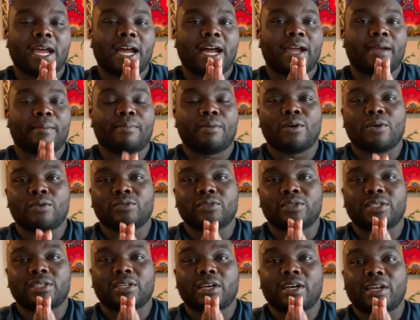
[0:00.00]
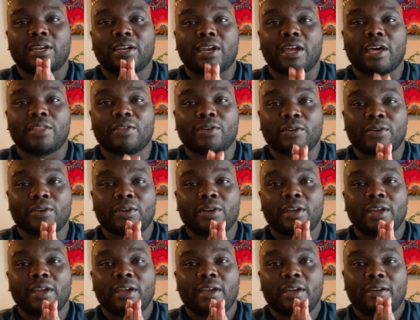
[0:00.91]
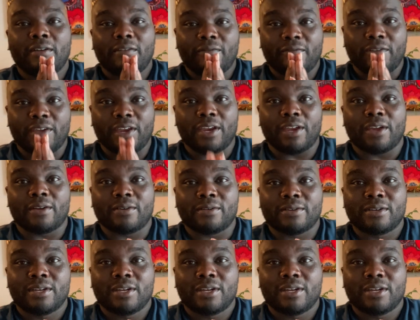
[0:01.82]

I post another video.